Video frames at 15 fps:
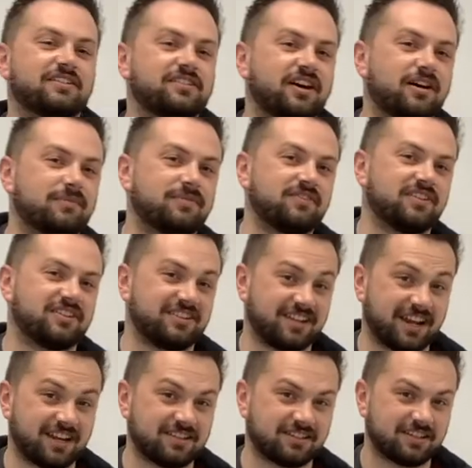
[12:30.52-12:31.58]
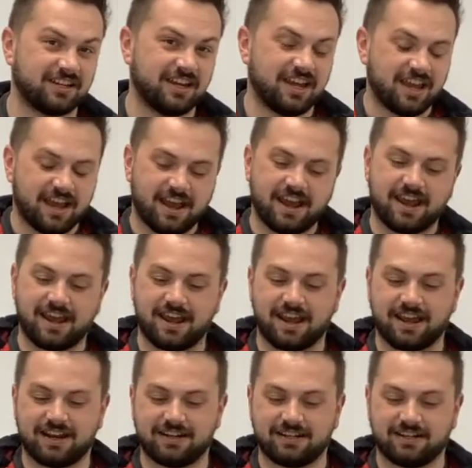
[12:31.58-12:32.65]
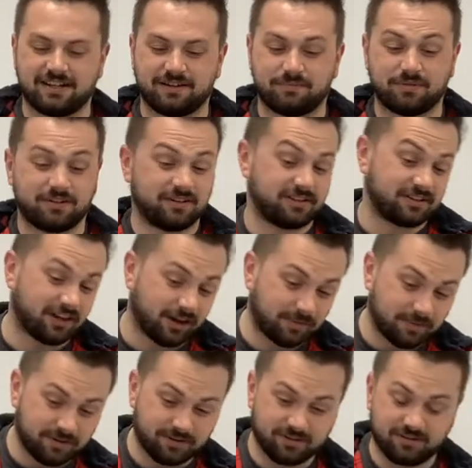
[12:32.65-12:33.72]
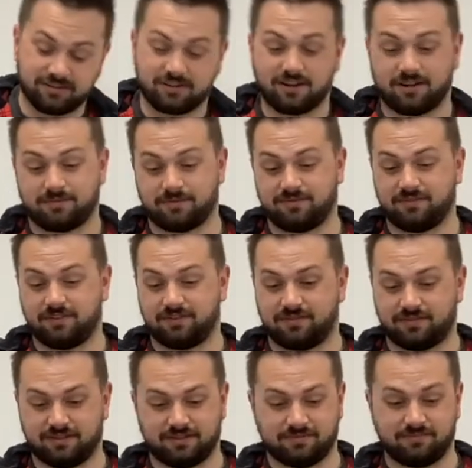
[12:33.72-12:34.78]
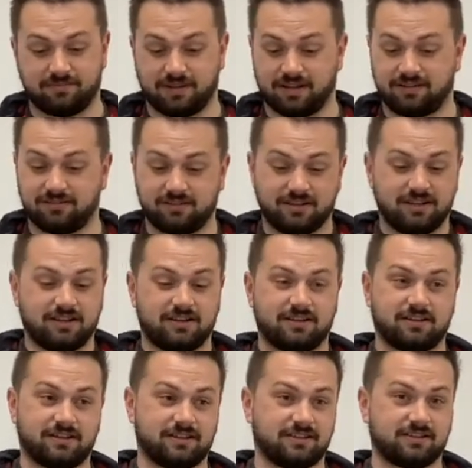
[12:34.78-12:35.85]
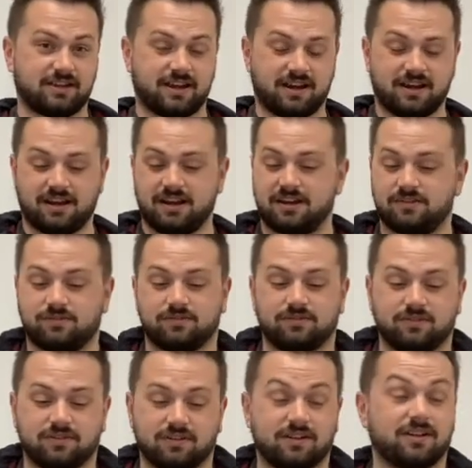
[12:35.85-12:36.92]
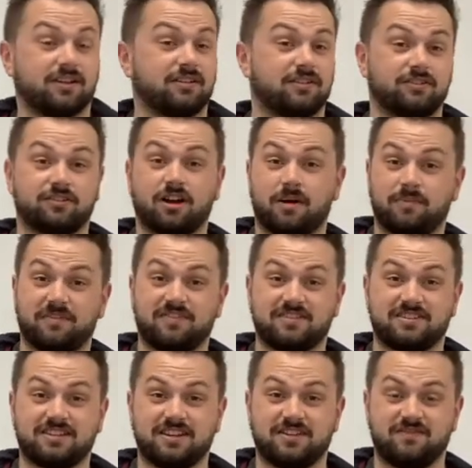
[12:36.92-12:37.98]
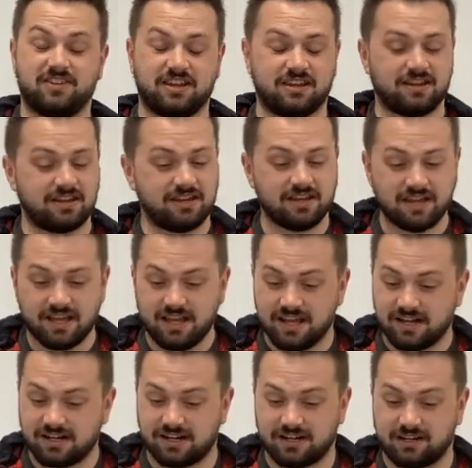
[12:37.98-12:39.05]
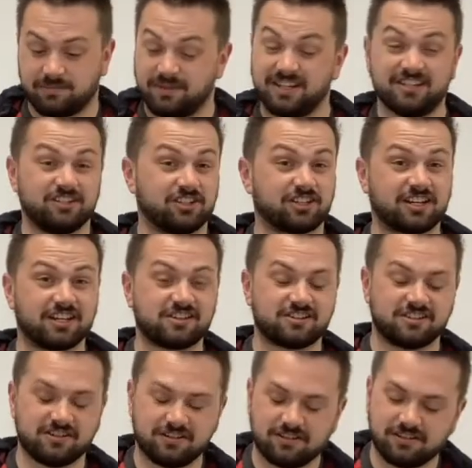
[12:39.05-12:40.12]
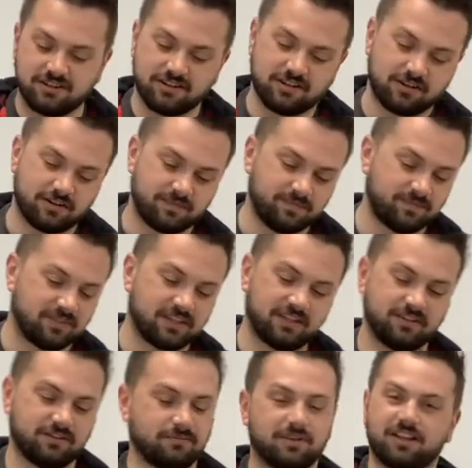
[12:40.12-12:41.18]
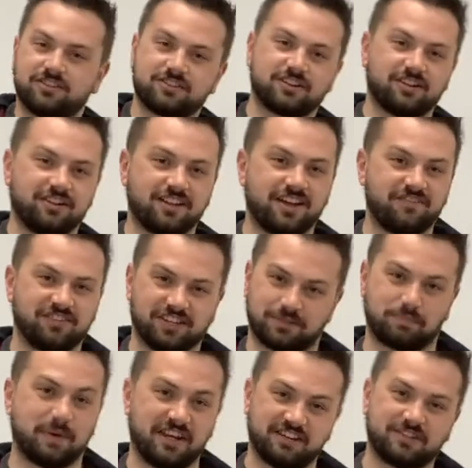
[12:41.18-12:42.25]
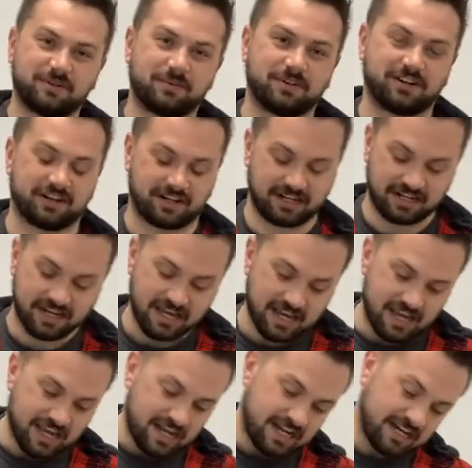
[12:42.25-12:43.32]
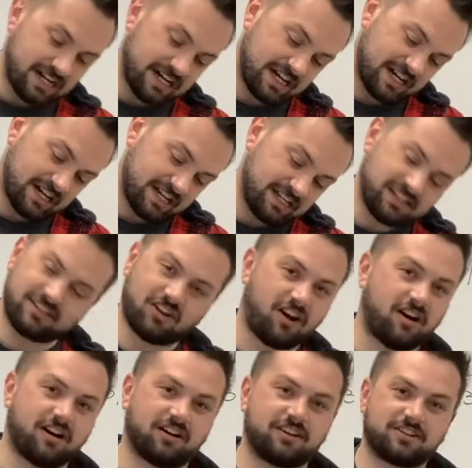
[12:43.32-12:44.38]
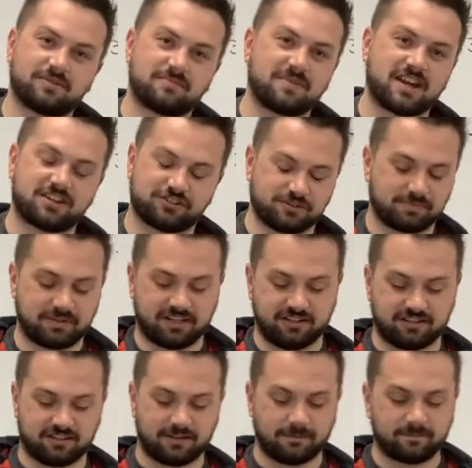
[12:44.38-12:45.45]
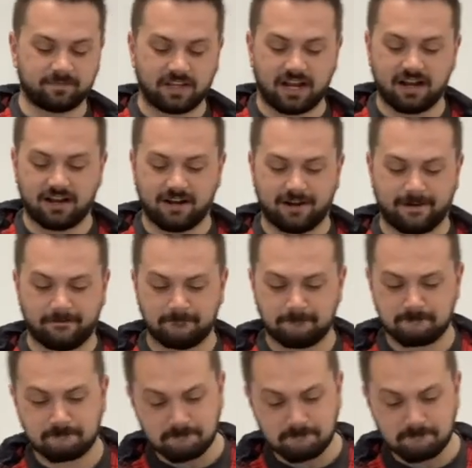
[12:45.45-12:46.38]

top of your desk and put on top of your bed side, or on top of your TV, in your kitchen. You know, your mother's gonna love this piece of work. It's art. It's a masterpiece. And